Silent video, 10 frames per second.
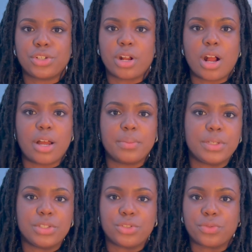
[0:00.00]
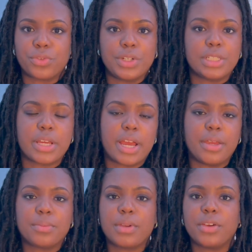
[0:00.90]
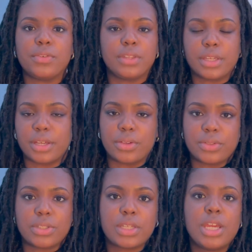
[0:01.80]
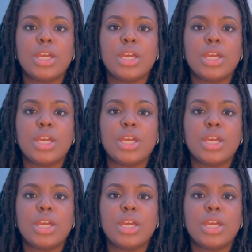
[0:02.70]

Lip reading: your hobbies, your free time, everything else.